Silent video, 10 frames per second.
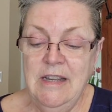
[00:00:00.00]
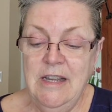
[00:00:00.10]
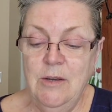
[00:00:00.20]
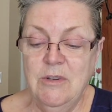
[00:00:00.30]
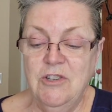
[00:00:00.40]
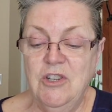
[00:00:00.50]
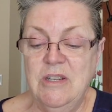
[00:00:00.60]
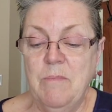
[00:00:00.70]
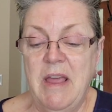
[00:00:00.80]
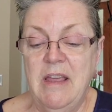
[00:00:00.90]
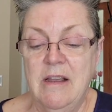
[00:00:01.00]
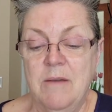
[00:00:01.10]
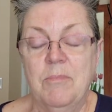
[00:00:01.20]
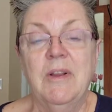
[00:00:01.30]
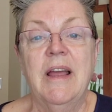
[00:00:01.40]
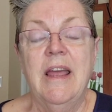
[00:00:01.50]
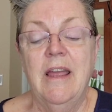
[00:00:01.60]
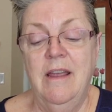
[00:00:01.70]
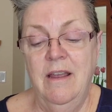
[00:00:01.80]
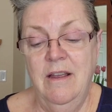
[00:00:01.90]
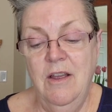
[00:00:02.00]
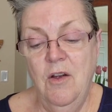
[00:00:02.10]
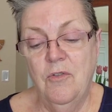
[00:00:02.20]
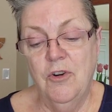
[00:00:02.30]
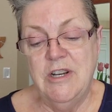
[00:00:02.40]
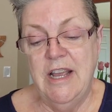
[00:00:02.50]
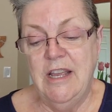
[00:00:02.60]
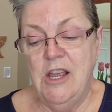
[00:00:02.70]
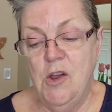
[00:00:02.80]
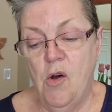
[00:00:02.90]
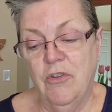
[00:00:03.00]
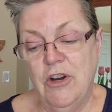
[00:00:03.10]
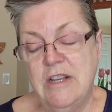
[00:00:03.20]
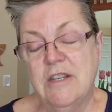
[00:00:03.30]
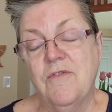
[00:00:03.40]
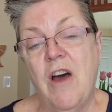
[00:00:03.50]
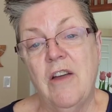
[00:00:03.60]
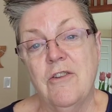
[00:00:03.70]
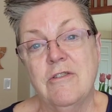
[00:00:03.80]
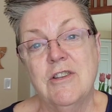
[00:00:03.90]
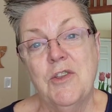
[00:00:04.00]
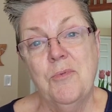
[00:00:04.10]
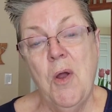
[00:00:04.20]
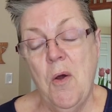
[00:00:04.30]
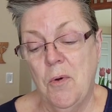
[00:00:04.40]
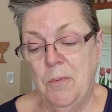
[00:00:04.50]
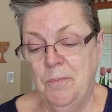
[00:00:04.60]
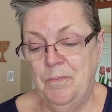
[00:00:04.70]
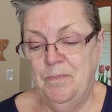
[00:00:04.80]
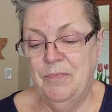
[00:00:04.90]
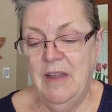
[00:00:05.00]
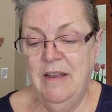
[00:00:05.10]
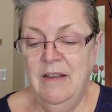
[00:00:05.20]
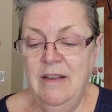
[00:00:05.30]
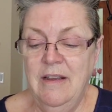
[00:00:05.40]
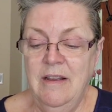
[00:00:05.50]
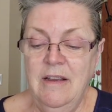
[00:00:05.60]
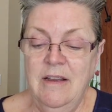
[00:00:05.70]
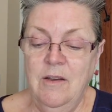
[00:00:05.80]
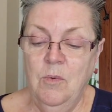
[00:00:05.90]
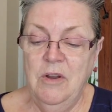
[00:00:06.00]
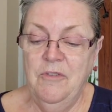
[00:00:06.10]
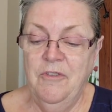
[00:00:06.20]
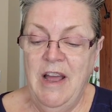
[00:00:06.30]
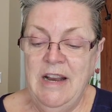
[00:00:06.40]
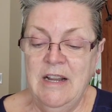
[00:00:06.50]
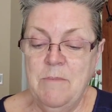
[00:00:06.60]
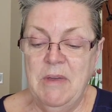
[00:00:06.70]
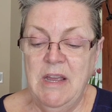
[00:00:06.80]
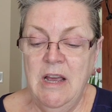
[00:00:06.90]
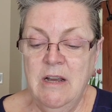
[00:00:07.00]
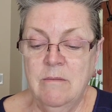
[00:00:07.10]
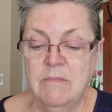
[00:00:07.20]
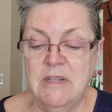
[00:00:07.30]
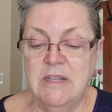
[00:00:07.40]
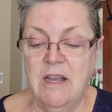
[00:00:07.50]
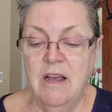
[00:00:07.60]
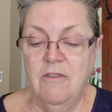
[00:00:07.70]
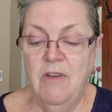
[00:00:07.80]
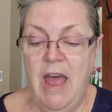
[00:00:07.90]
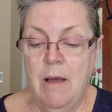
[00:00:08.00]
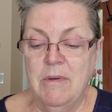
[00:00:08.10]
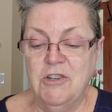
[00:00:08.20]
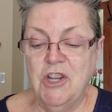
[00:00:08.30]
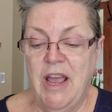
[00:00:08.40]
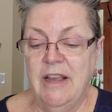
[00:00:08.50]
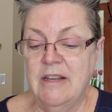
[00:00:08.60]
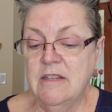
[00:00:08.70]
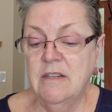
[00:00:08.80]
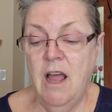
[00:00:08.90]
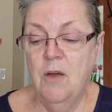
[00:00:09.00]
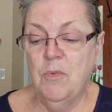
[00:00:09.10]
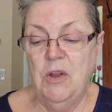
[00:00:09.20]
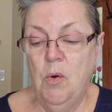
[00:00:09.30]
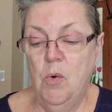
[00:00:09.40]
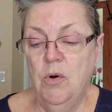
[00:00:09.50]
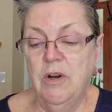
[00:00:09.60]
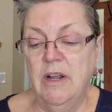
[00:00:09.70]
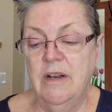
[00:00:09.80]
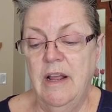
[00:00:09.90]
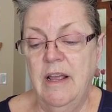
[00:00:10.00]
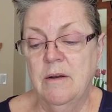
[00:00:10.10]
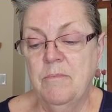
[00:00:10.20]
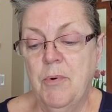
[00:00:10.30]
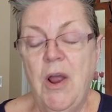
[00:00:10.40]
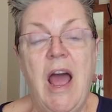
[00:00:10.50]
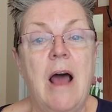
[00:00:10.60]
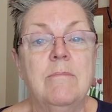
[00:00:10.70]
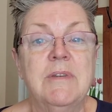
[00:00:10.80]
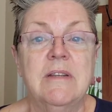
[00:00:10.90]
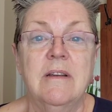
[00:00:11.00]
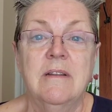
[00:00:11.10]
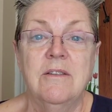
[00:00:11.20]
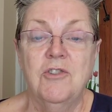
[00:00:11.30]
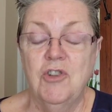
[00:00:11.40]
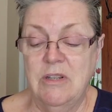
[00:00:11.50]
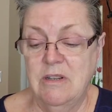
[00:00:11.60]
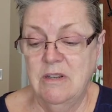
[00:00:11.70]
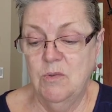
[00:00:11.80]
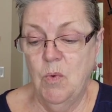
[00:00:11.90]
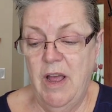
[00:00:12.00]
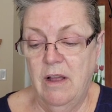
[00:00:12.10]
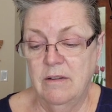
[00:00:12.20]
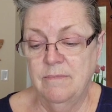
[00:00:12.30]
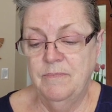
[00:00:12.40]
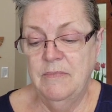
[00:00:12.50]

he was just making a play for taking over his father's throne. What finally becomes of Abishag is not recorded, and perhaps it's just as well.